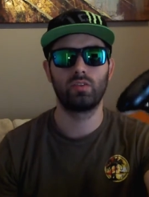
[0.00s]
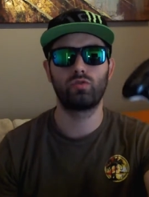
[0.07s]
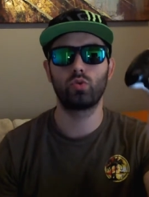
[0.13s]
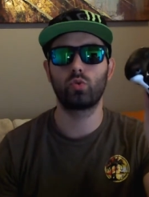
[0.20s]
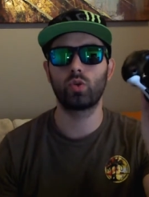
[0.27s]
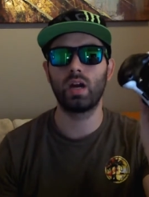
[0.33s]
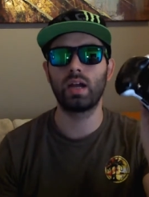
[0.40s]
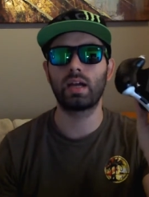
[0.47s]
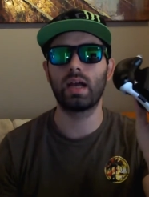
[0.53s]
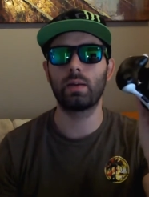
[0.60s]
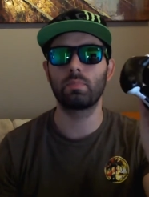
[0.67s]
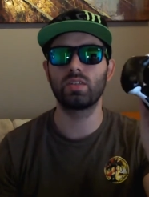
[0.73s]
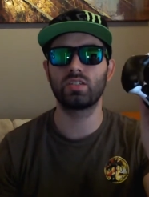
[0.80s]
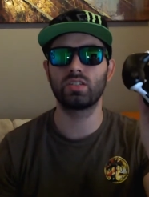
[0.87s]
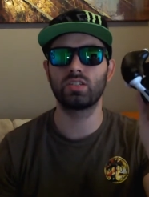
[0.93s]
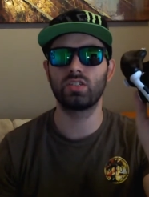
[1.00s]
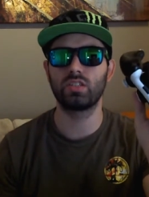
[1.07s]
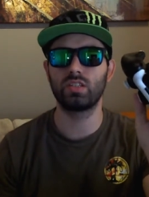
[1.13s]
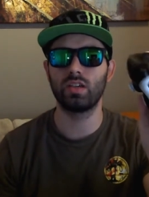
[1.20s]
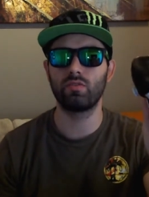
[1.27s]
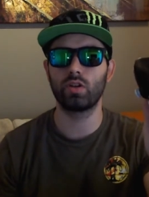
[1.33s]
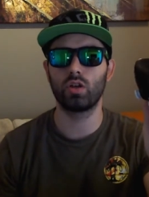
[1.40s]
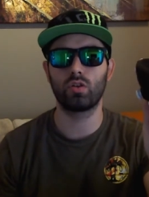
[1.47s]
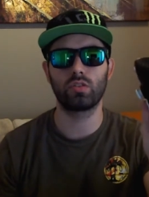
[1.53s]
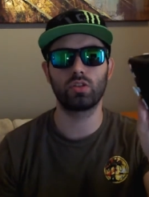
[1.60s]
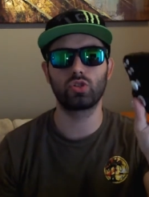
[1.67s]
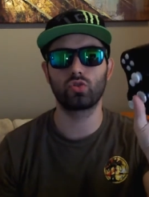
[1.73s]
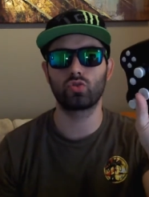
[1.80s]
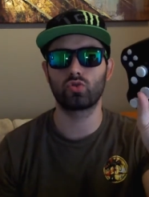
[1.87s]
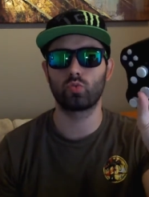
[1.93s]
If you crank up the sensitivity on
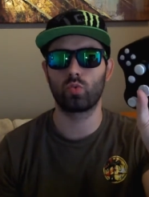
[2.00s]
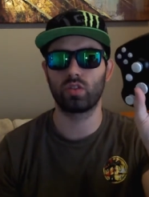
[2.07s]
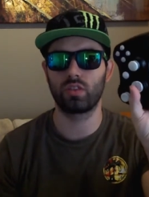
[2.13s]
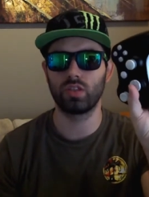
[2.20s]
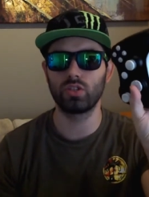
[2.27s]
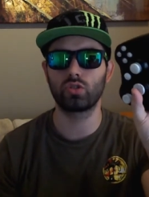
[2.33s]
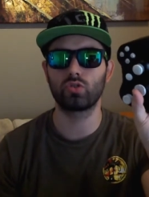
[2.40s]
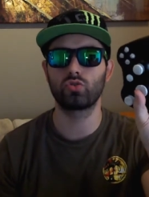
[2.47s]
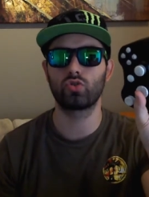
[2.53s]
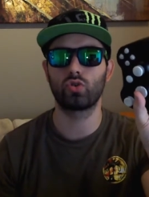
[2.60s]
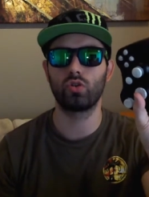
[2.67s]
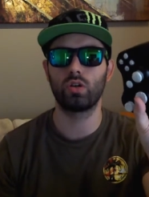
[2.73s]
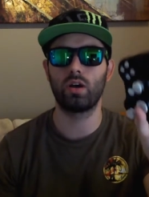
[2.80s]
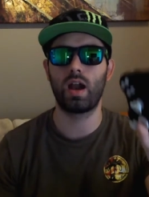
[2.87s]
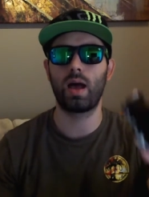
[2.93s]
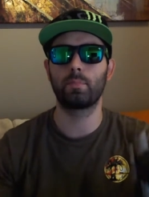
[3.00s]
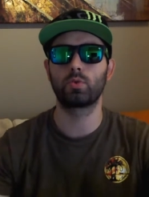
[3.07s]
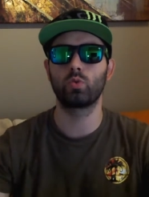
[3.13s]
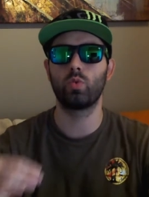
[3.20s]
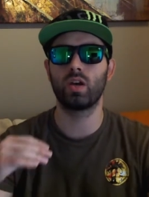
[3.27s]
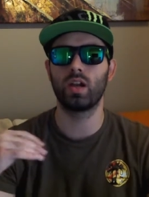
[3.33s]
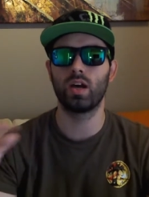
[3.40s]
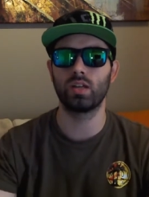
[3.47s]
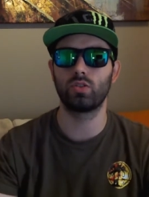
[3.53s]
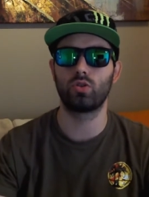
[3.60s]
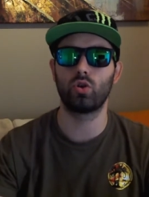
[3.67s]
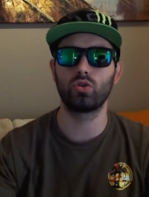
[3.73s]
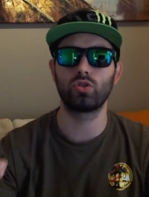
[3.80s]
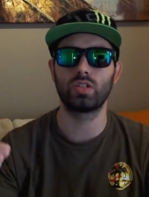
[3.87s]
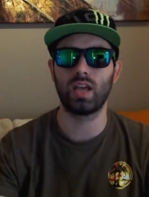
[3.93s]
this with this controller up to 100
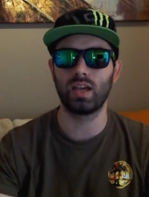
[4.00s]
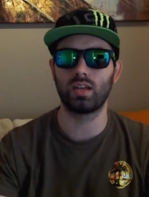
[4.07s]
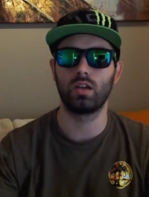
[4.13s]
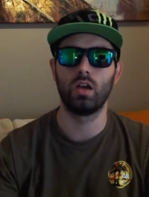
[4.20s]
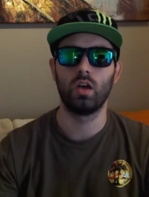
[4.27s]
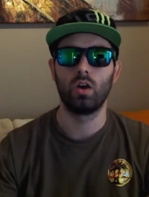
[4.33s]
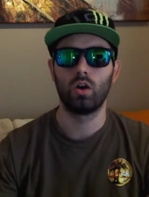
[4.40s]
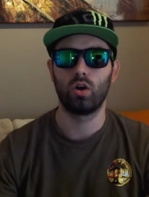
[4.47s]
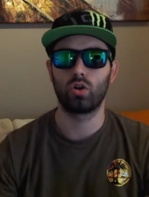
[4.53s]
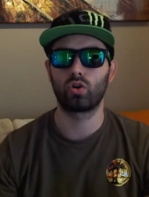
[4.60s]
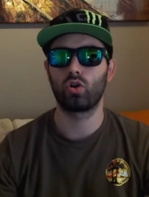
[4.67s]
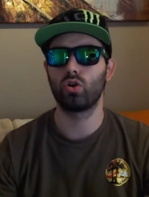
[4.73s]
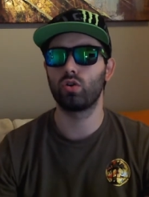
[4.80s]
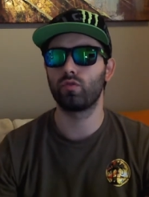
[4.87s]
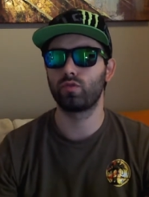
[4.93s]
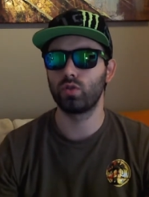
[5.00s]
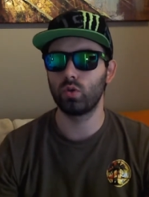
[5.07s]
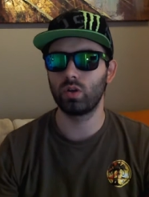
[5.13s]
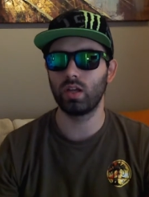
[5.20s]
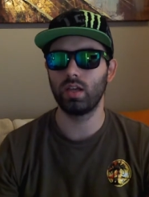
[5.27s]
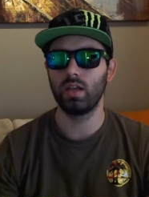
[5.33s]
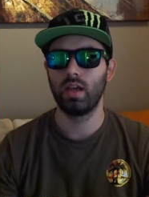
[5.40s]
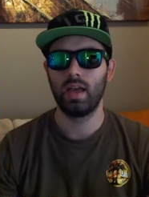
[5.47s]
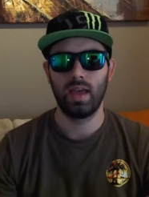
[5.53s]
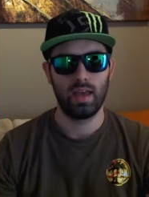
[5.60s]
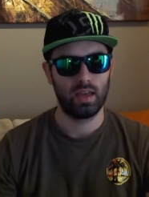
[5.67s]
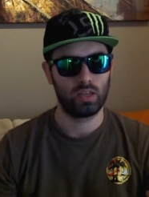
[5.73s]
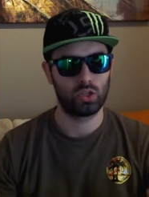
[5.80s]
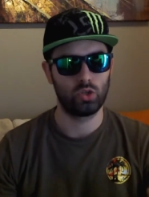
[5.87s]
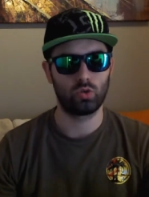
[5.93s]
or 10 on Call of Duty,
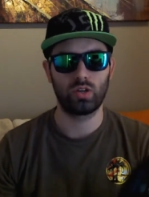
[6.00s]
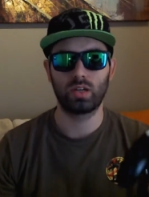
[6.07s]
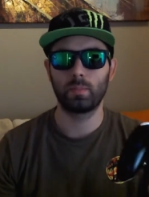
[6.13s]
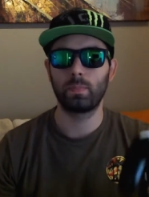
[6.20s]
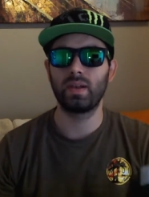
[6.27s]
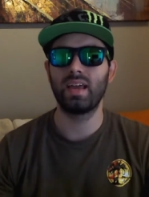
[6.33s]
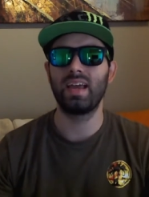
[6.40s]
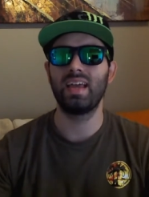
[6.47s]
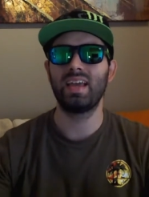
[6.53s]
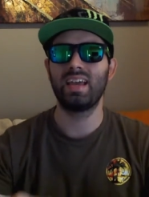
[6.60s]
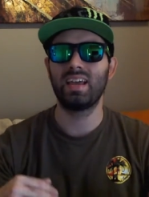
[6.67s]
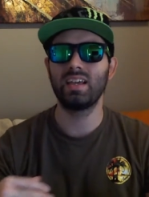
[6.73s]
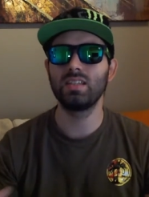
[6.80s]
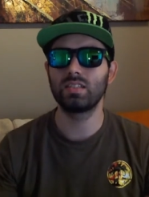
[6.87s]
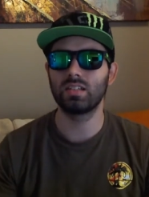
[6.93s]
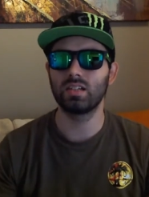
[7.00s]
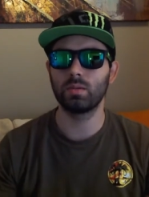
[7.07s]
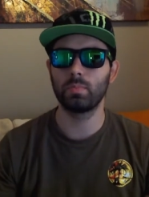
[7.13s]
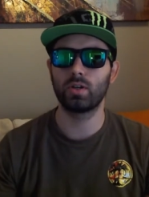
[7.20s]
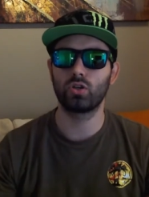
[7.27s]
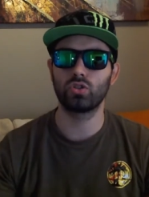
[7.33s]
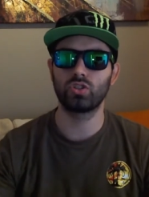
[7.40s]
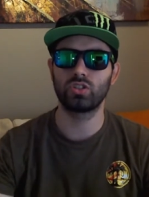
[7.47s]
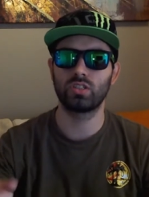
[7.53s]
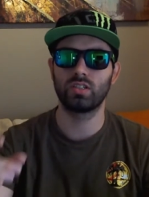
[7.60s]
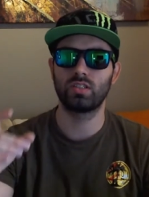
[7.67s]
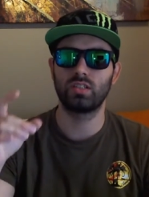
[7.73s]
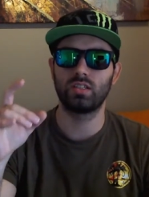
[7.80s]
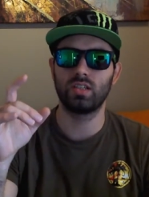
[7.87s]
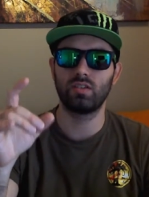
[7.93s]
you can play easily because the
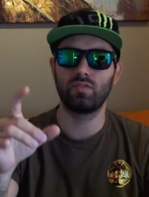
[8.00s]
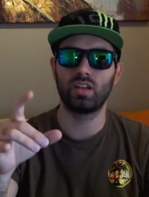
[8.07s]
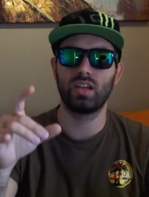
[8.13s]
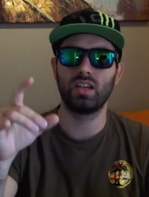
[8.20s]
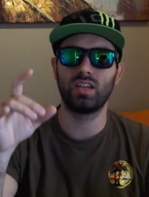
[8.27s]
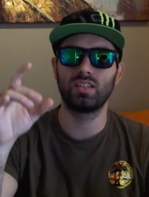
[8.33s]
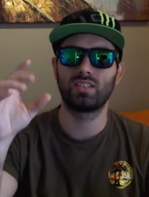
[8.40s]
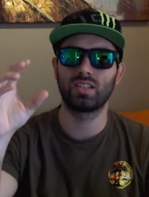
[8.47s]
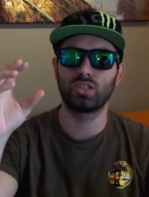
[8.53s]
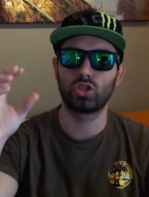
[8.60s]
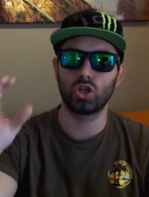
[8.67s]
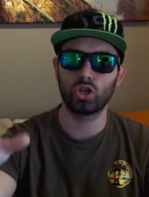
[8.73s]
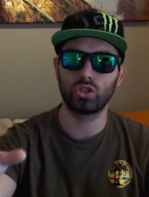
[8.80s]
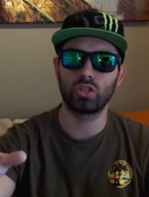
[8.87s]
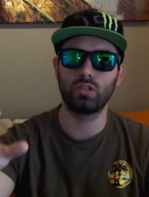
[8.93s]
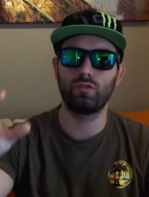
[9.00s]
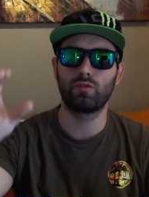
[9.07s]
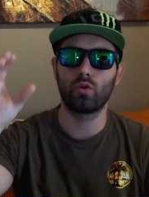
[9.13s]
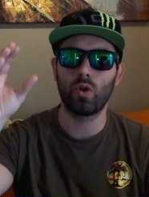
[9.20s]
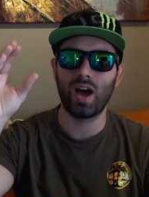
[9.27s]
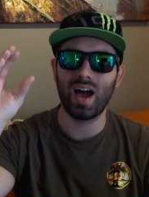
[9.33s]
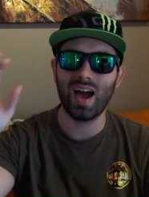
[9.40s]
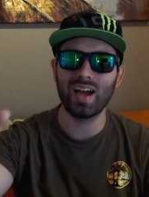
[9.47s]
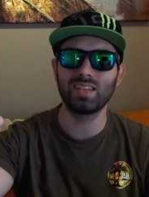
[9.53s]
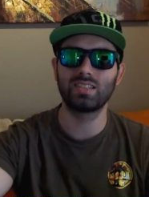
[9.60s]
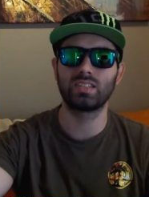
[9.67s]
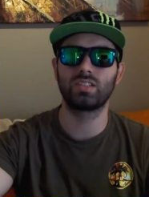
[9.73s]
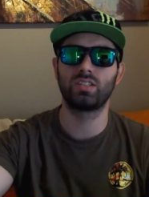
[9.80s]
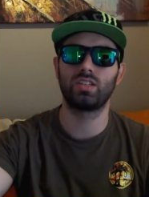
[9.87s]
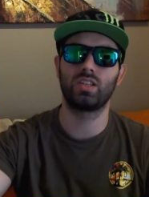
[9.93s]
sensitivity is adjusted for high
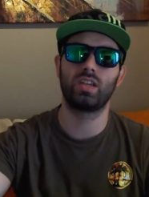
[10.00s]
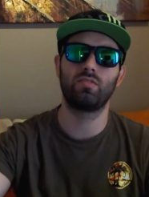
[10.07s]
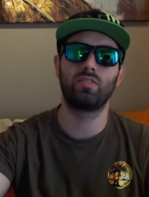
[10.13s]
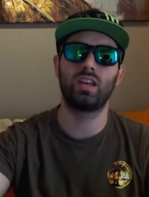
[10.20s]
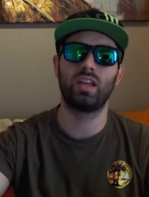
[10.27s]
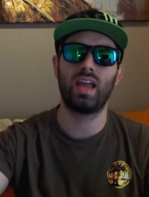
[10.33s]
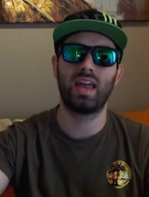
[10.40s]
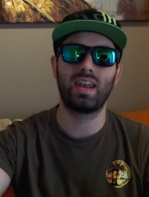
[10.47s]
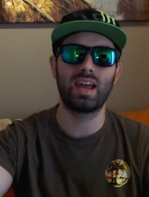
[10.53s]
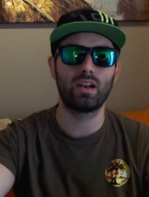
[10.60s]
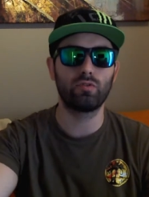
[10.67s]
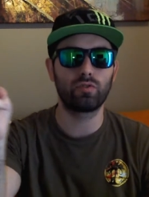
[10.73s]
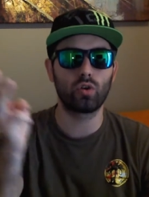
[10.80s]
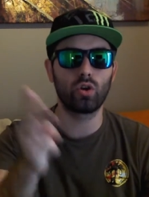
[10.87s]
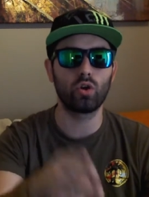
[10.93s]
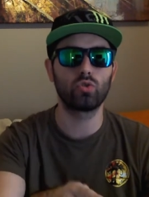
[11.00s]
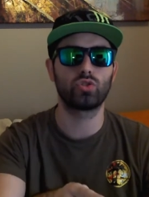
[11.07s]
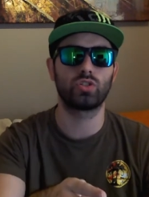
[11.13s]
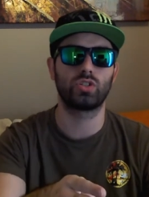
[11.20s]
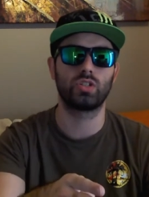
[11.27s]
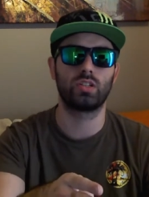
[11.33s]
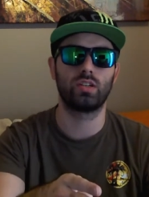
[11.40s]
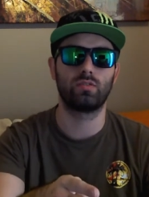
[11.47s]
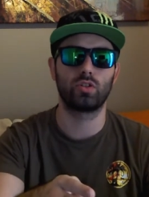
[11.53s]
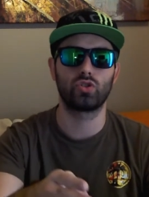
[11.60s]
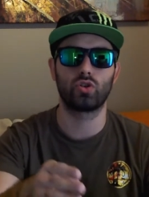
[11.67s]
sensitivity and not for low sensitivity.